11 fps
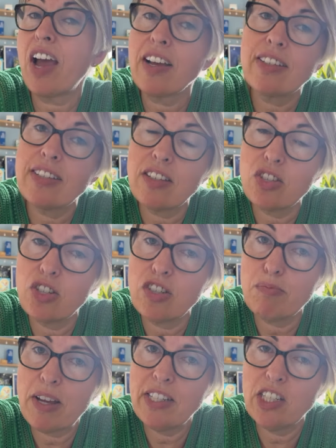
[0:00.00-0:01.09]
access to
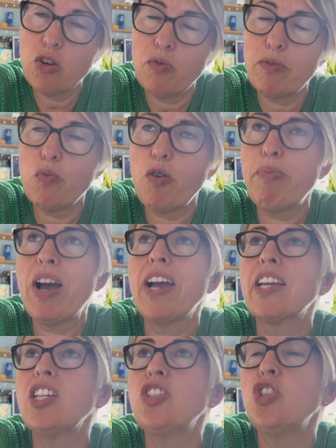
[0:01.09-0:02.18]
depending on what
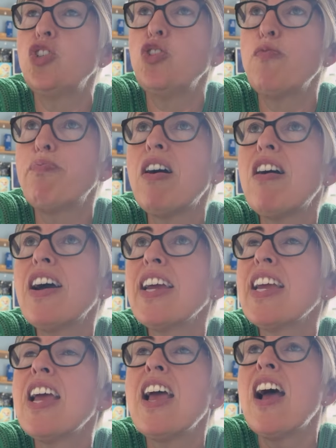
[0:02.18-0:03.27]
package you buy.